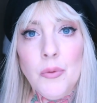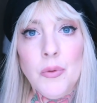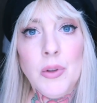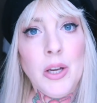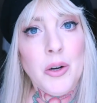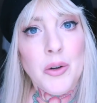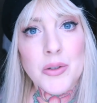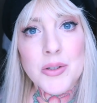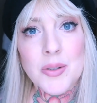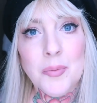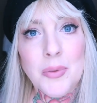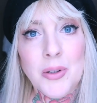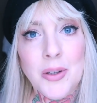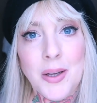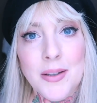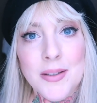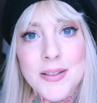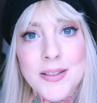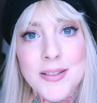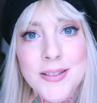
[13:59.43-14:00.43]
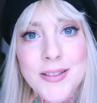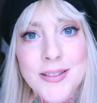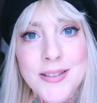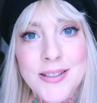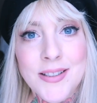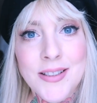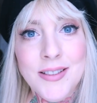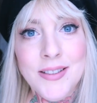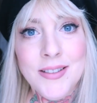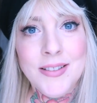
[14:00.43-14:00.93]
here's some places
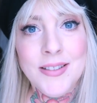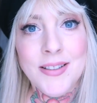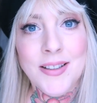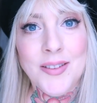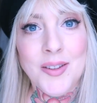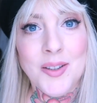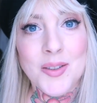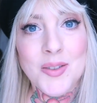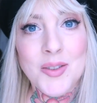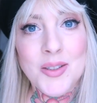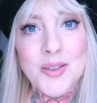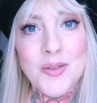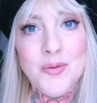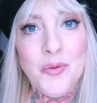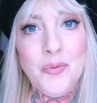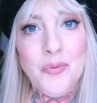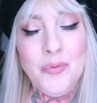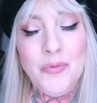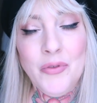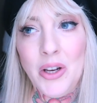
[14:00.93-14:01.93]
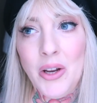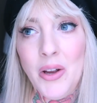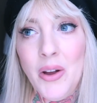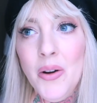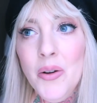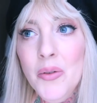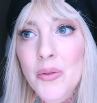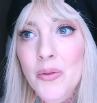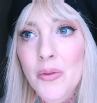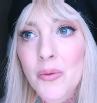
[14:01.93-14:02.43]
in this
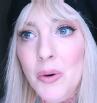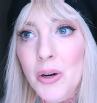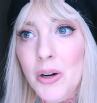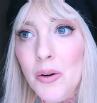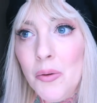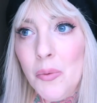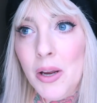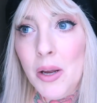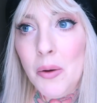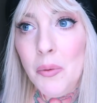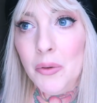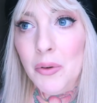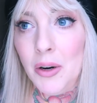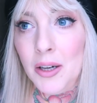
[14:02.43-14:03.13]
video where we would